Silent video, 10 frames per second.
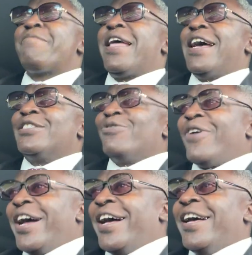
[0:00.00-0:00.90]
That's
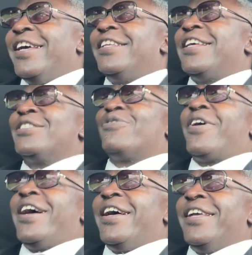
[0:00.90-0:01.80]
right. That's
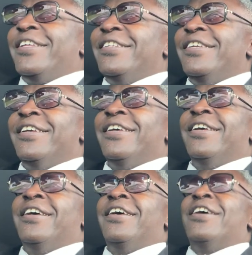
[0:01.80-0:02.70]

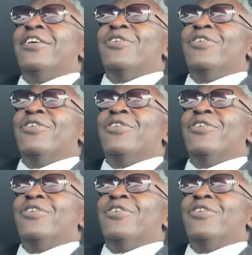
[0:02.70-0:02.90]
right.